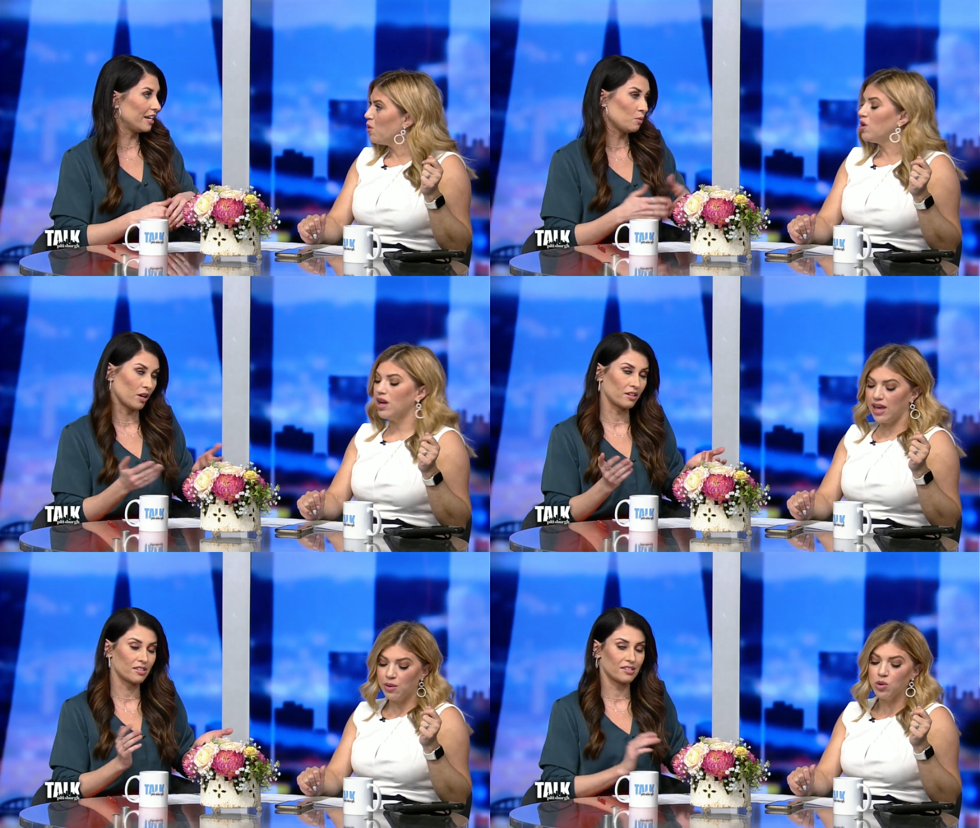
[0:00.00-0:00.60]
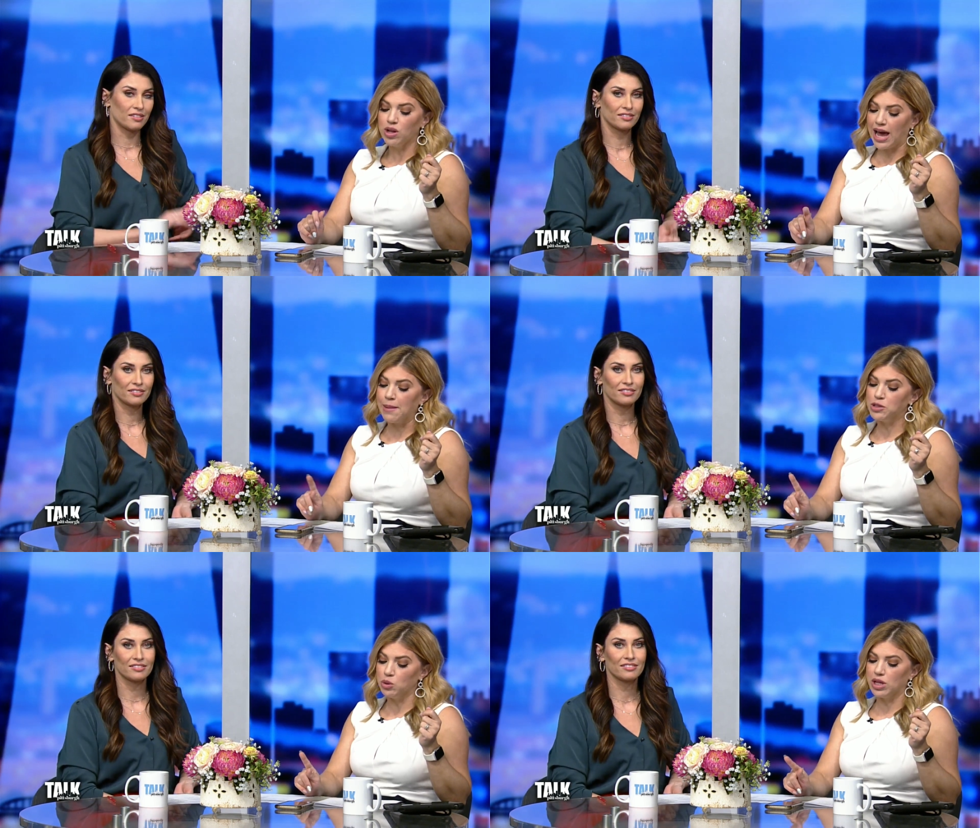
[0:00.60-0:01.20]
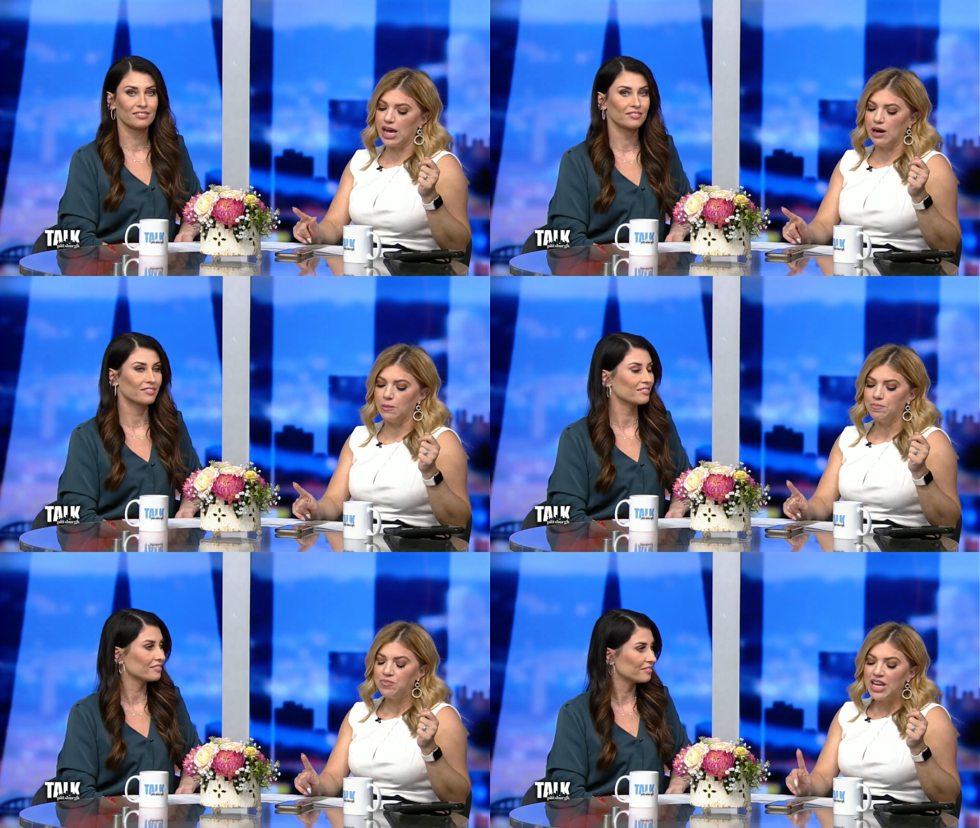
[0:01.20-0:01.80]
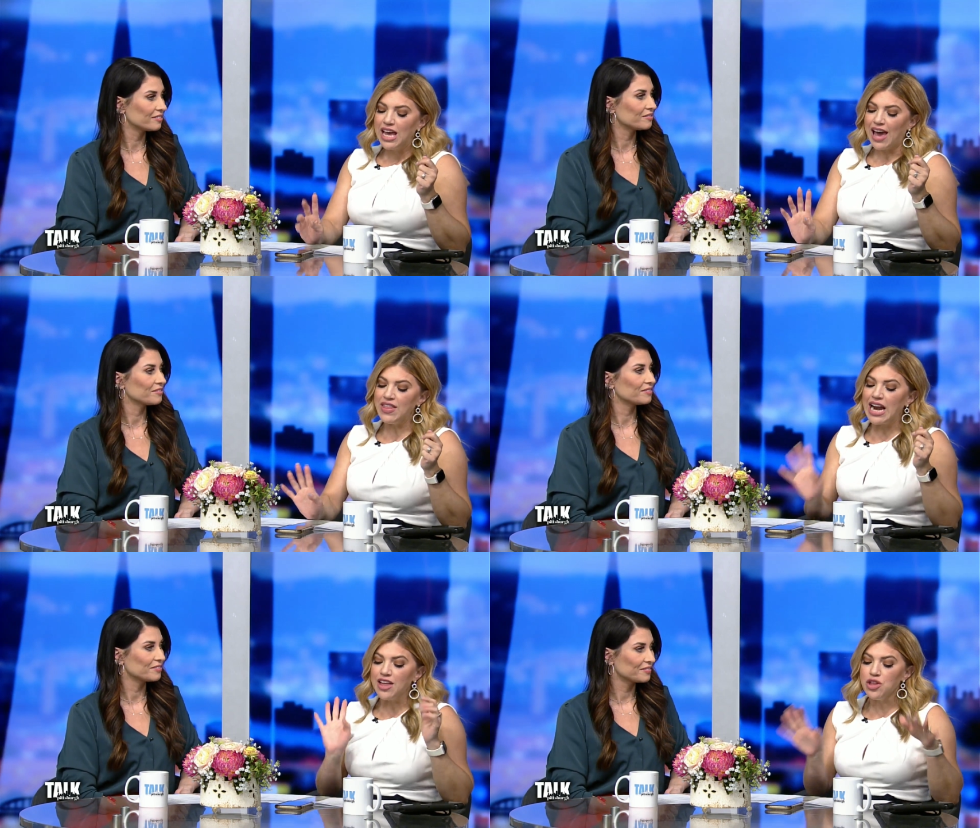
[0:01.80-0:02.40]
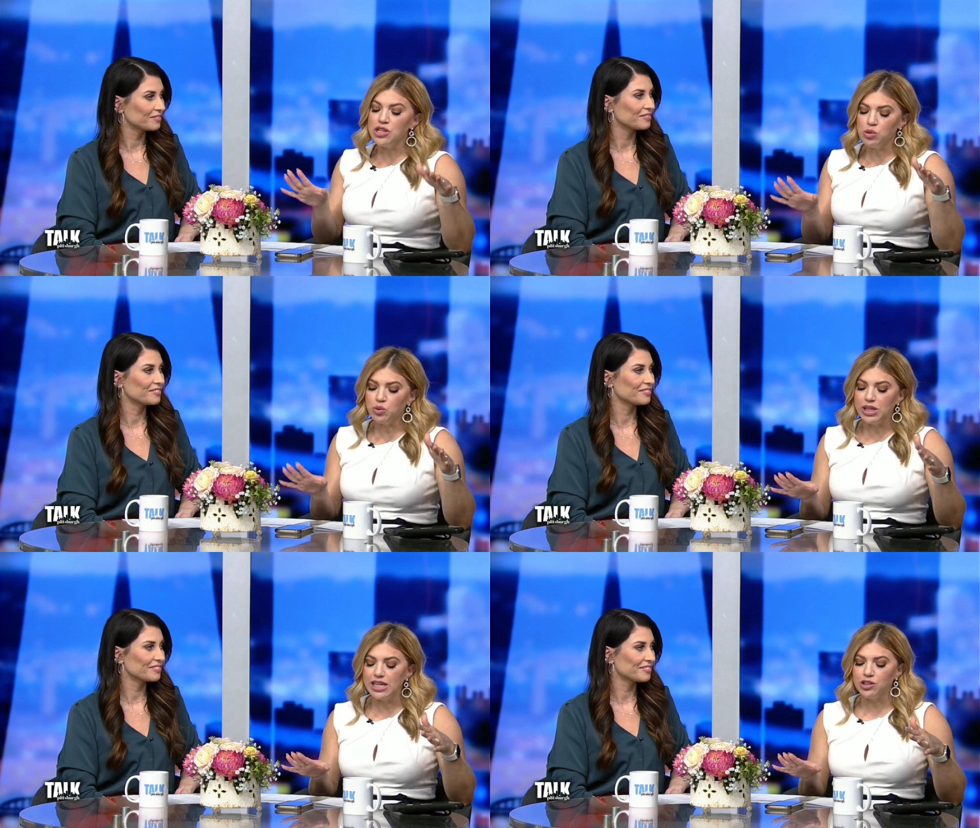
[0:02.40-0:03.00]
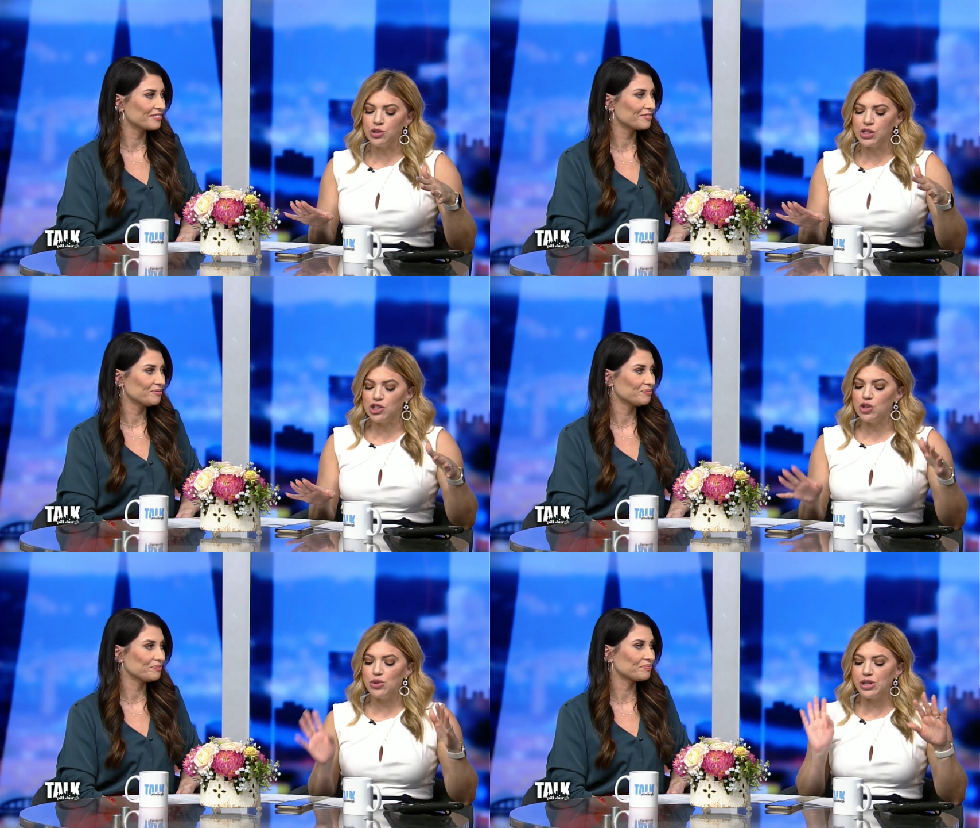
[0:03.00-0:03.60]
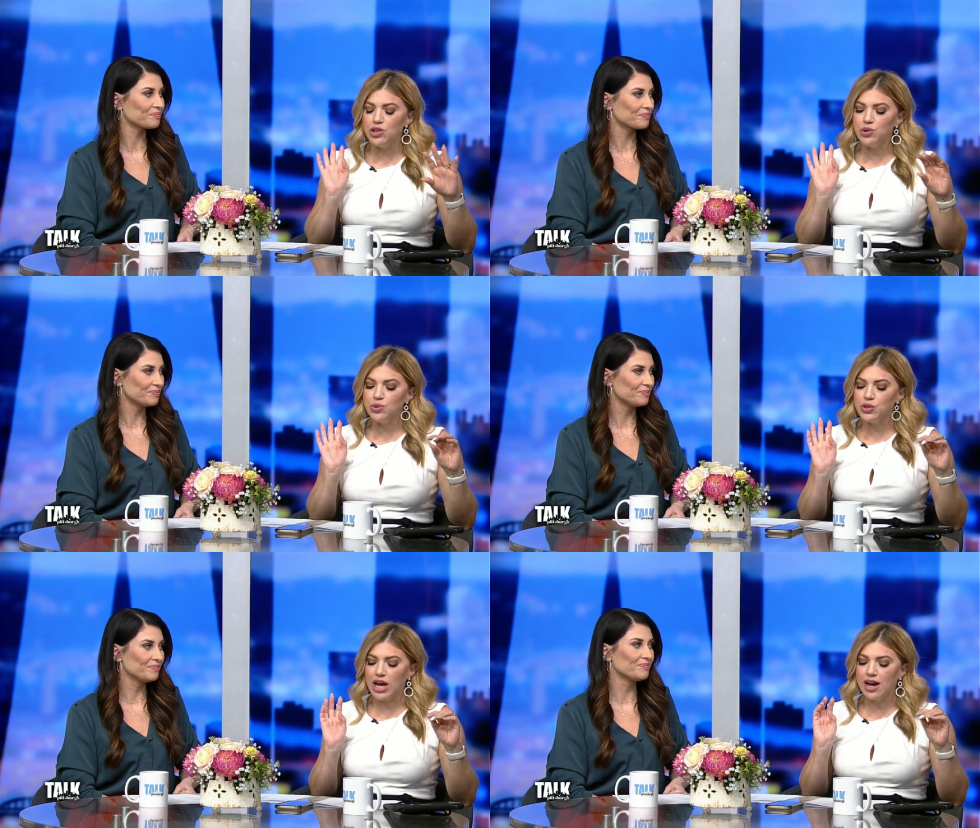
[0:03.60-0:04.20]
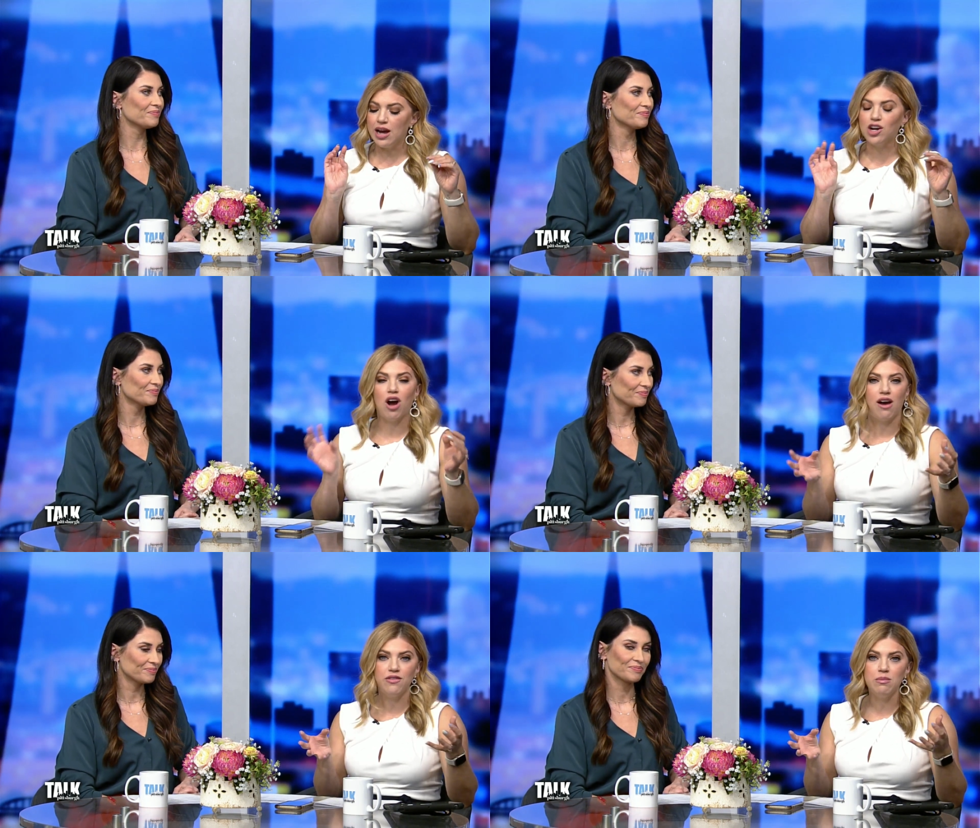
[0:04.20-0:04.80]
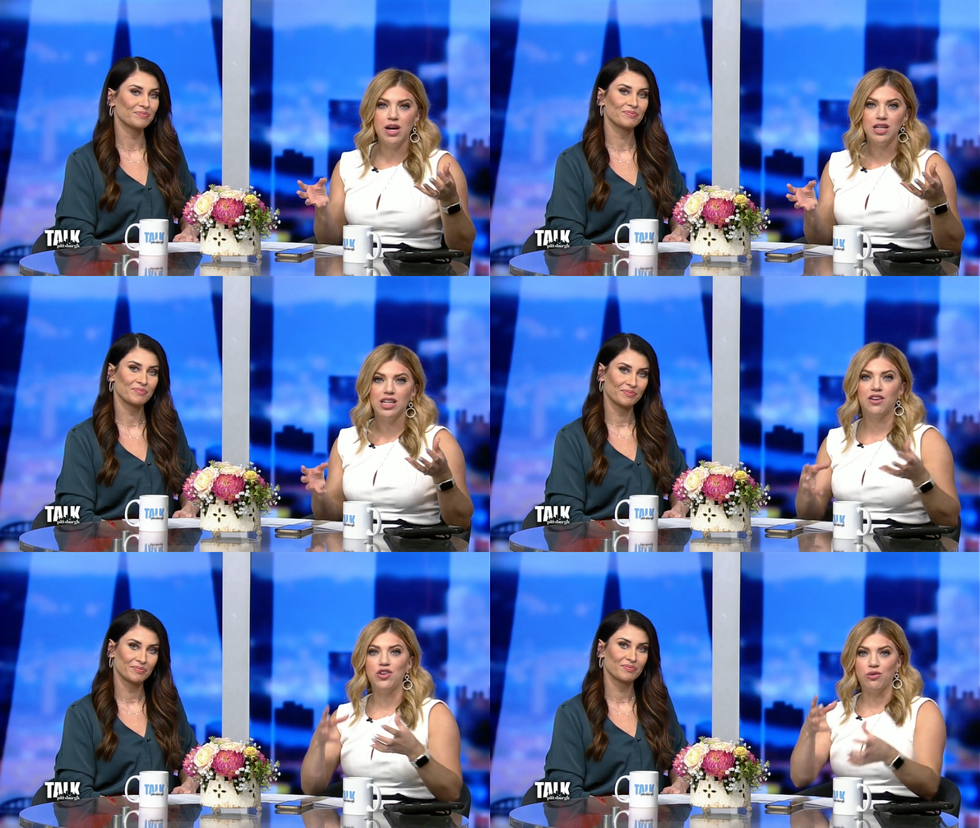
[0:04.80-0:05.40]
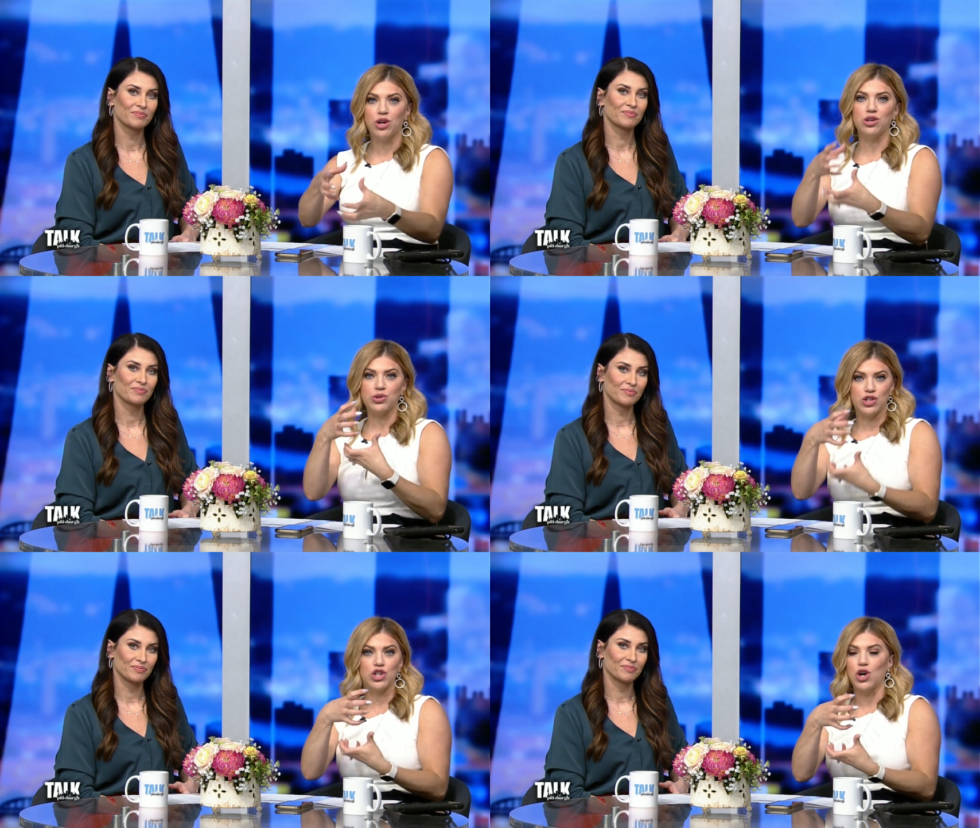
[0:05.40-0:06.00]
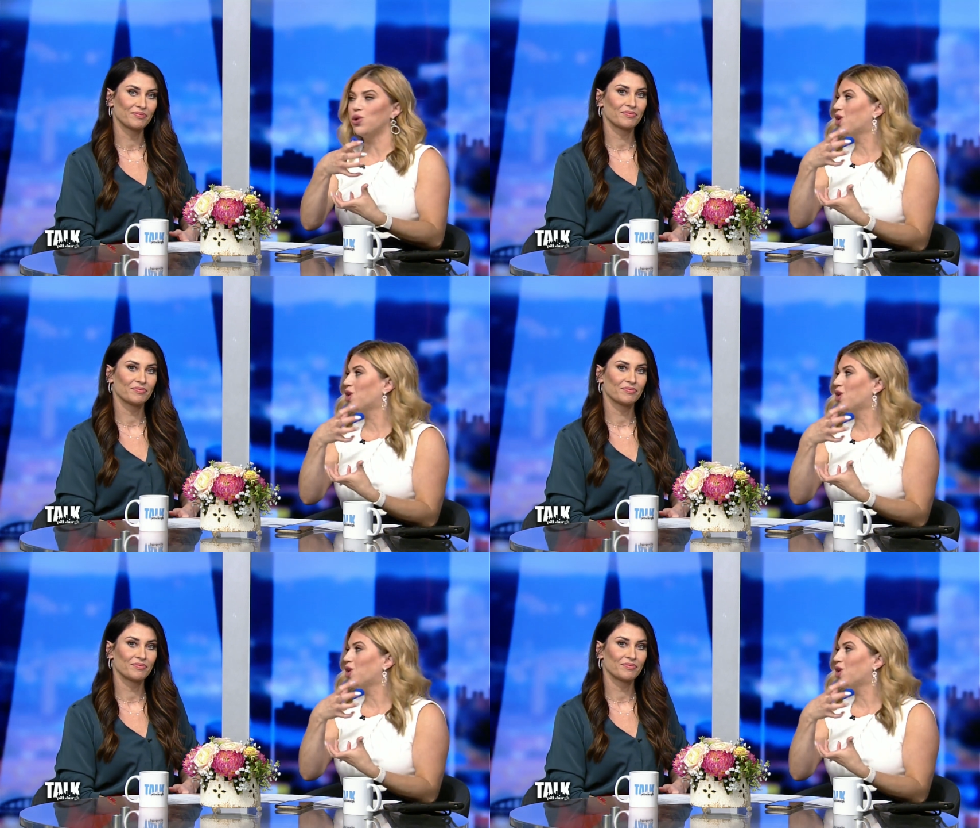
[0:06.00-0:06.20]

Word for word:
Speaker 1: will. It, it, will absolutely help. And then I thought this was really interesting too. You can use uh, a coffee mug, like if you have one of those to-go